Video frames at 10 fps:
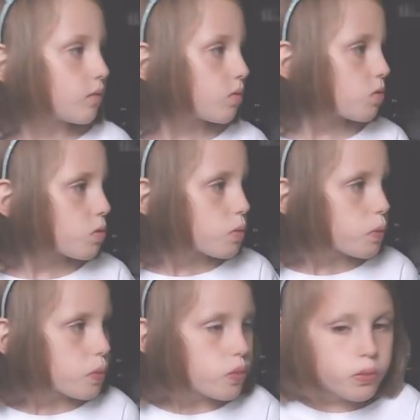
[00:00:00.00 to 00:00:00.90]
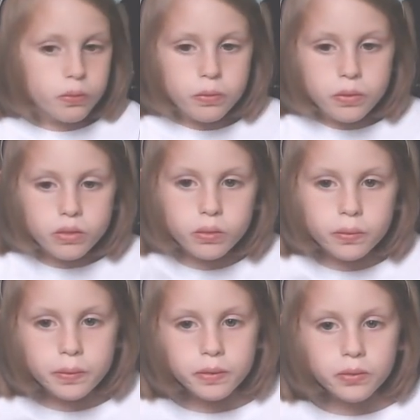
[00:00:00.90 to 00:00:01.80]

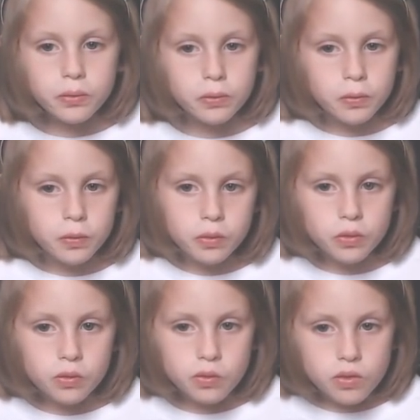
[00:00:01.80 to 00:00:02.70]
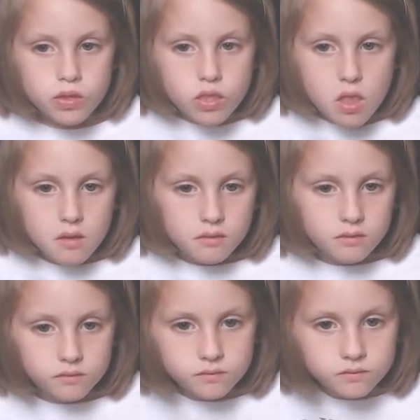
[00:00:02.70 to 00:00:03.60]

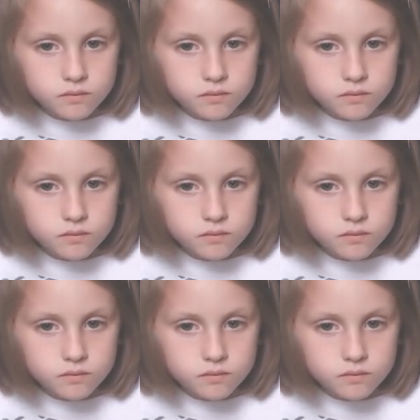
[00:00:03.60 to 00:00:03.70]
(not speaking)